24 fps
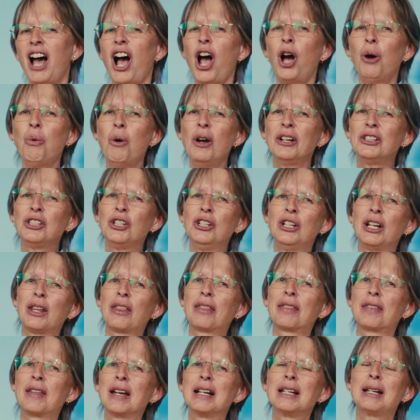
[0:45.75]
I want you to
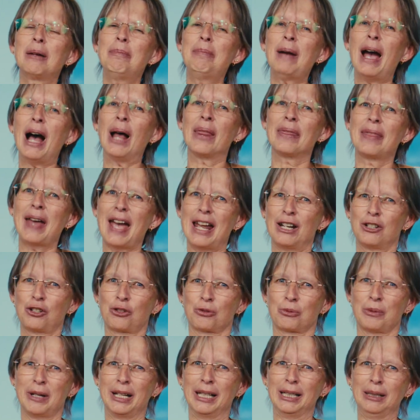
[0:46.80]
think about that
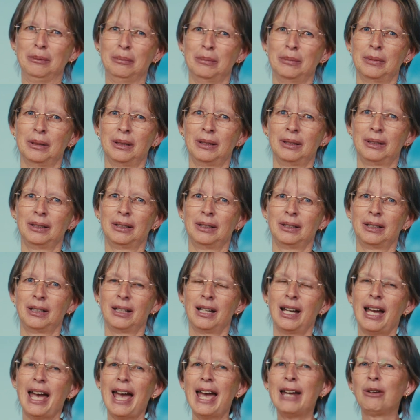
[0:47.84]
dream
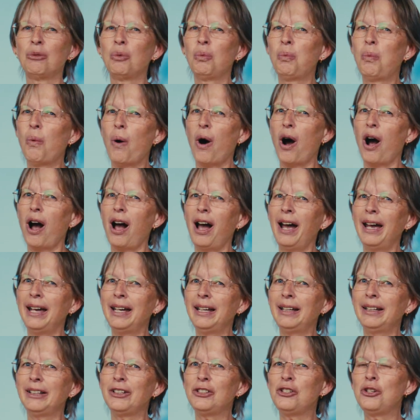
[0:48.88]
and why
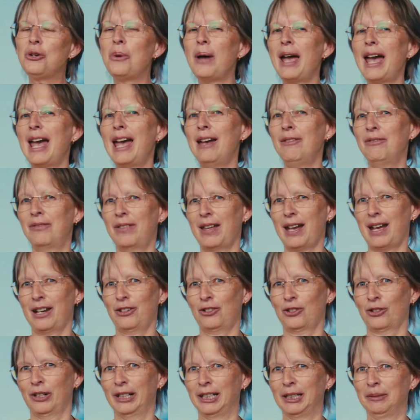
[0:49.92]
you have that
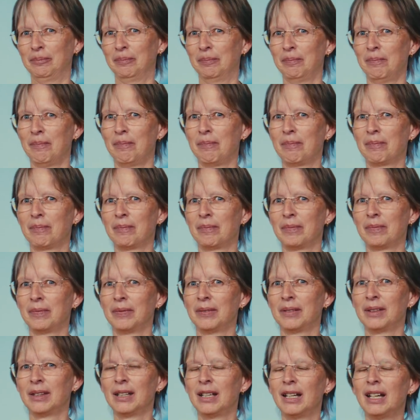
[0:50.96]
dream.
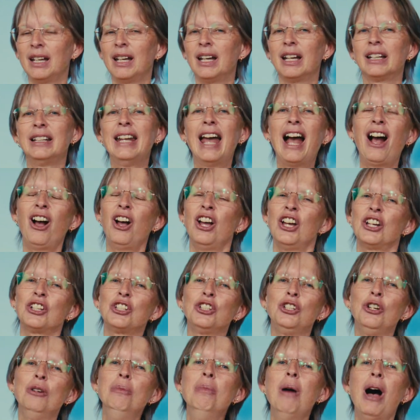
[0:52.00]
Now,
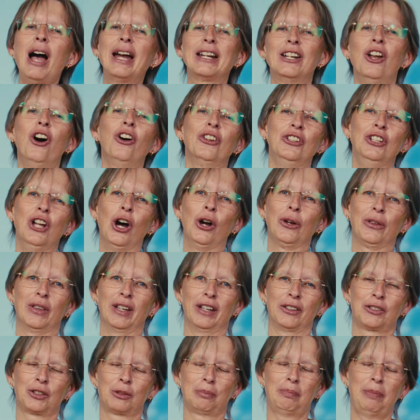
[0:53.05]
you might not know
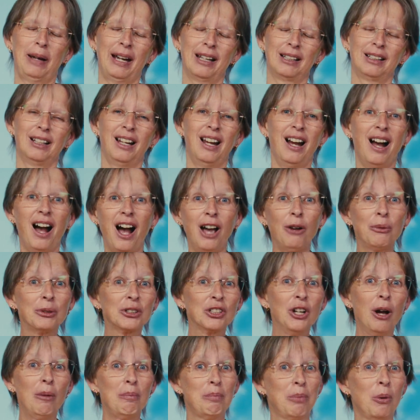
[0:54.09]
this, but I was
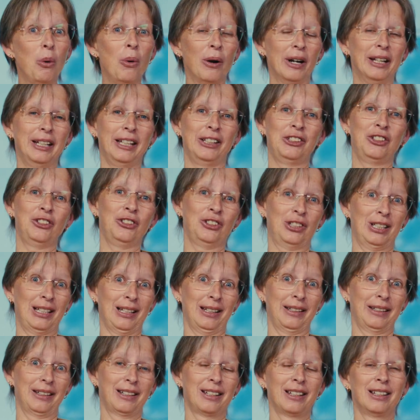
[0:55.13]
not born in New
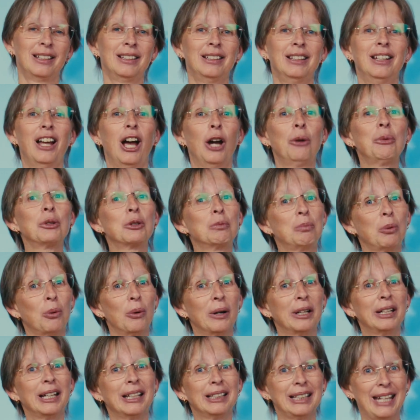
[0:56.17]
Zealand. I was
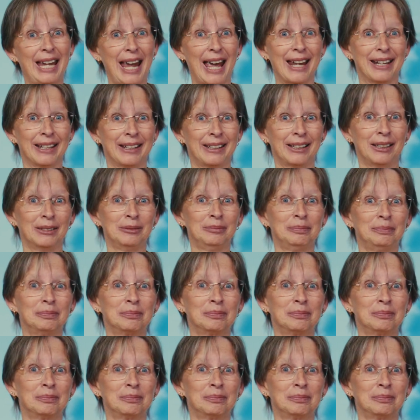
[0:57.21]
born in Canada.